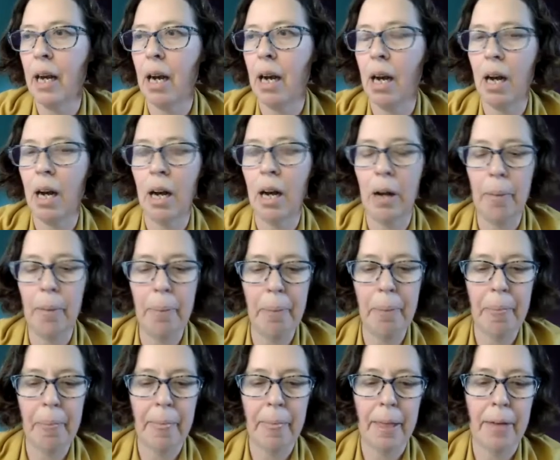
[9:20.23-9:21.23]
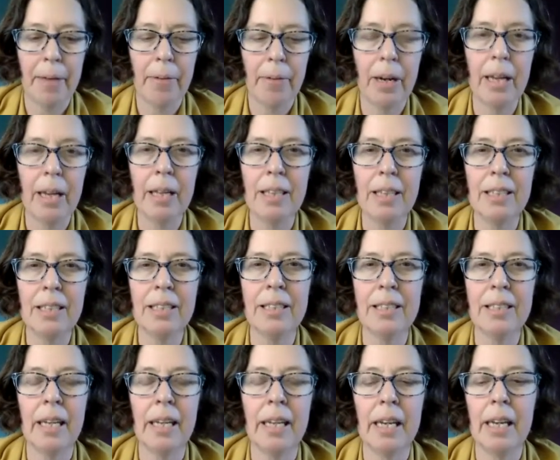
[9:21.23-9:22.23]
What I like to
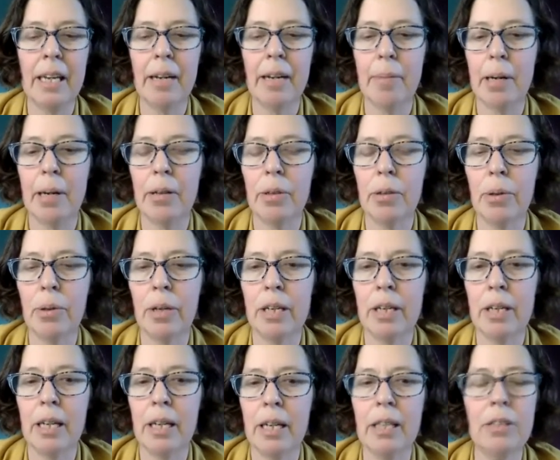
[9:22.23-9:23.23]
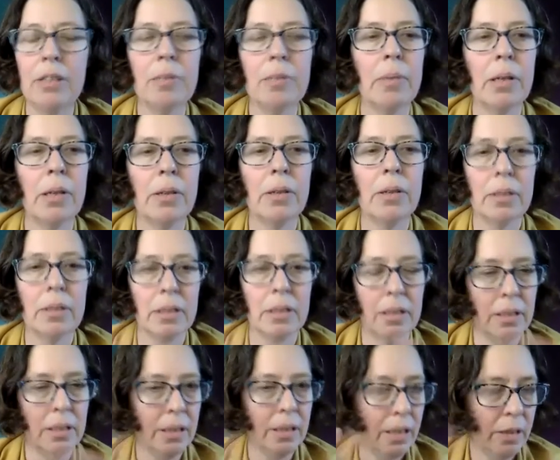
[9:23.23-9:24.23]
say about curanderismo,
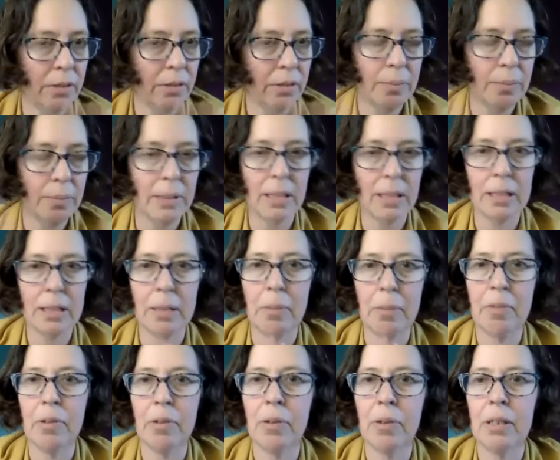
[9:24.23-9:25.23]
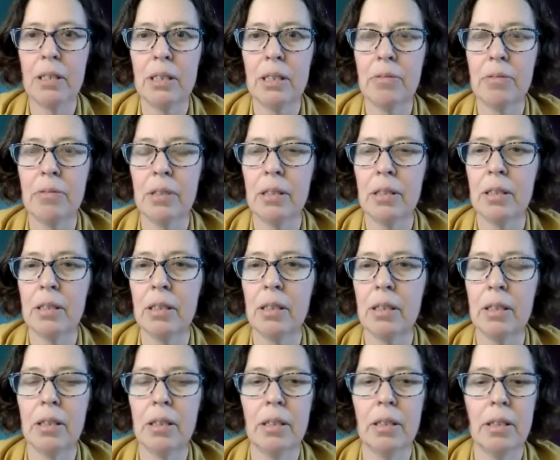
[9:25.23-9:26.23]
it seems like some of you are at different,
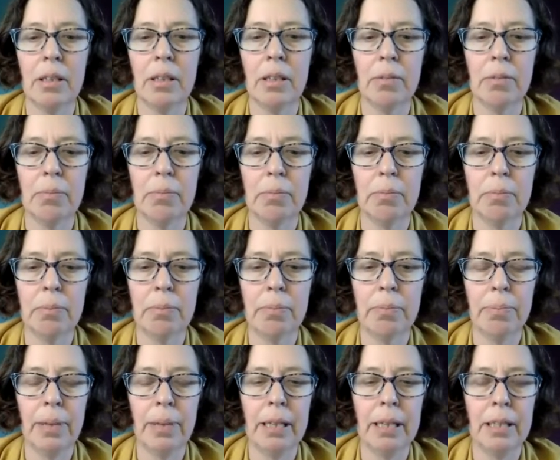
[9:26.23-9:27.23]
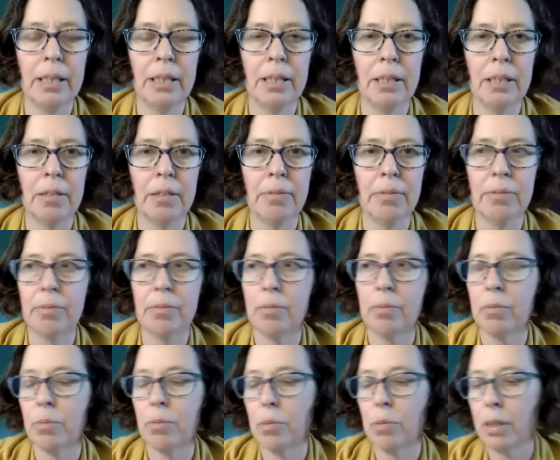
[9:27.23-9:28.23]
places of
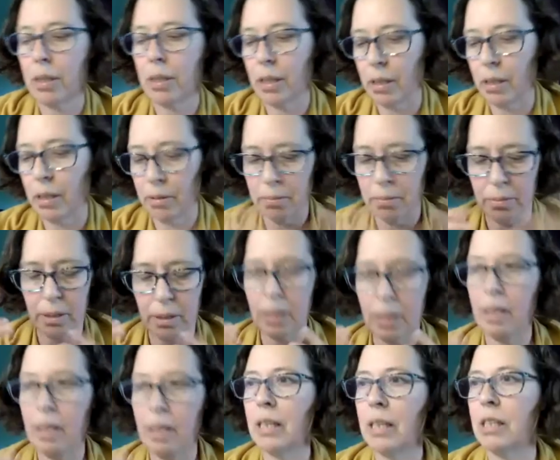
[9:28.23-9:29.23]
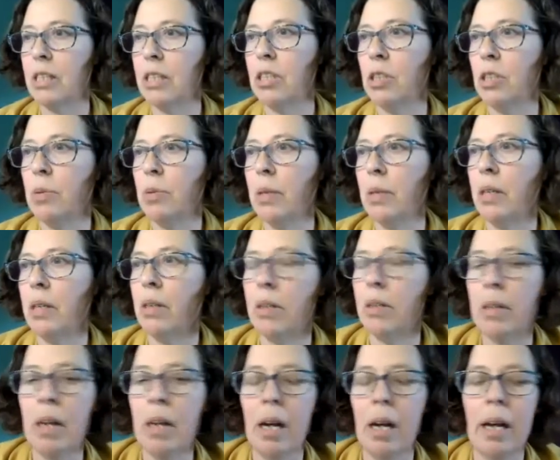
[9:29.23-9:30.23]
work, connected to it or
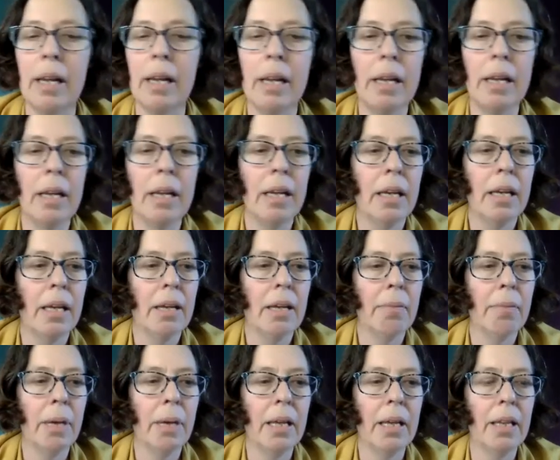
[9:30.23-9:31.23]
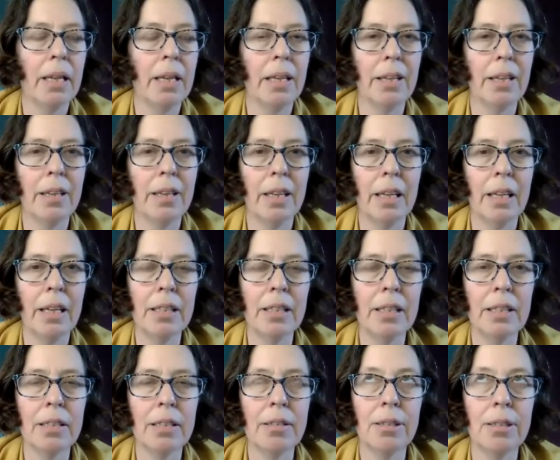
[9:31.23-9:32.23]
not, but
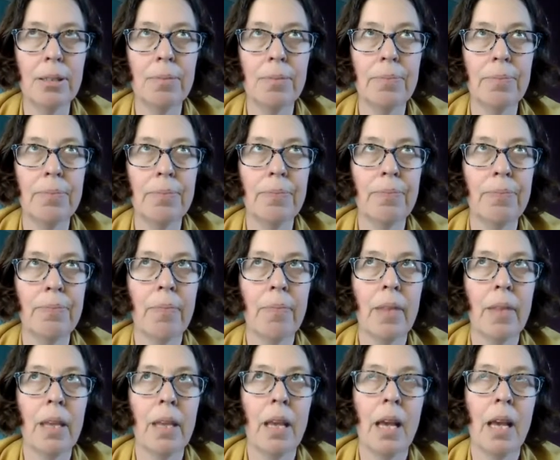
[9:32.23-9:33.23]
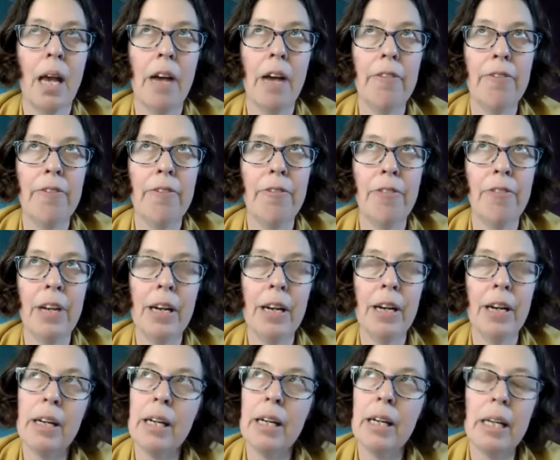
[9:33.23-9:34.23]
it's
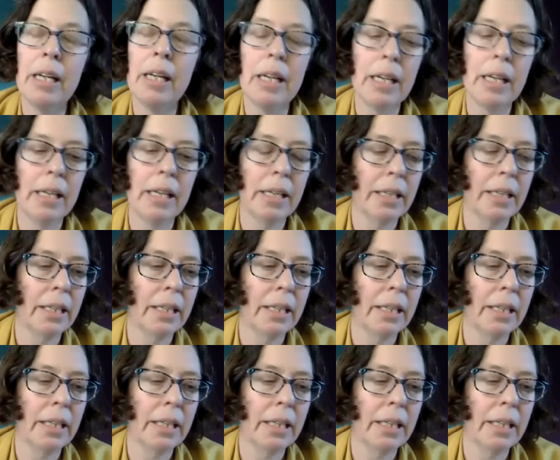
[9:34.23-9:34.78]
the